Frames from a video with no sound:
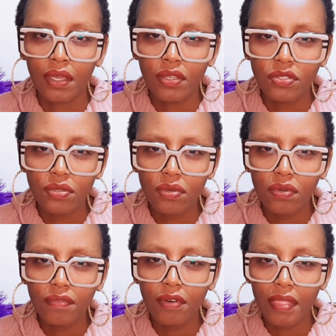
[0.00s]
So
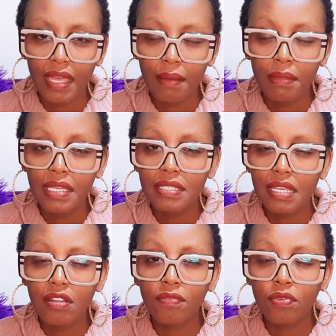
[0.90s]
for them,
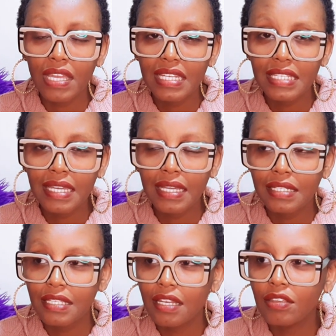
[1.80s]
instead of waiting
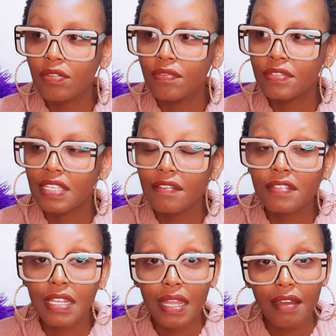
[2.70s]
until you've saved
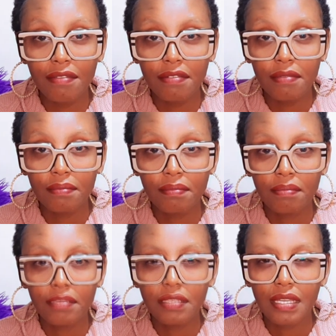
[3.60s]
enough,
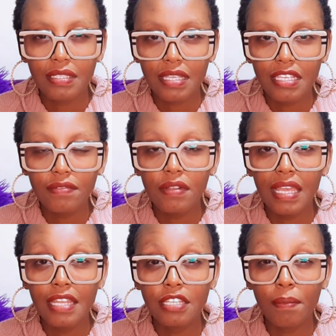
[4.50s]
successful
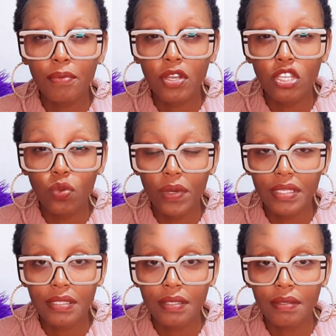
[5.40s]

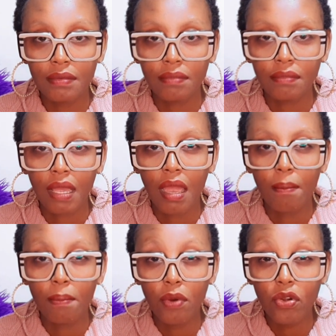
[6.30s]
entrepreneurs
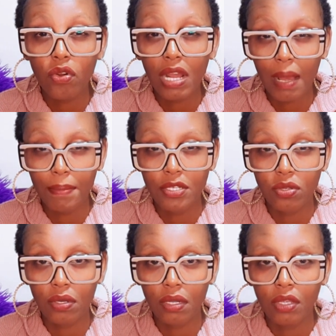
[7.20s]
borrow
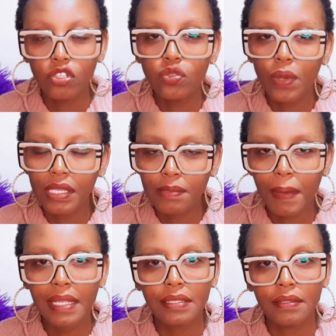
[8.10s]
capital to
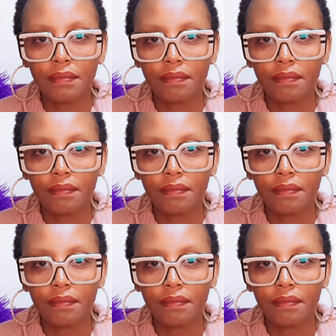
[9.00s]
expand.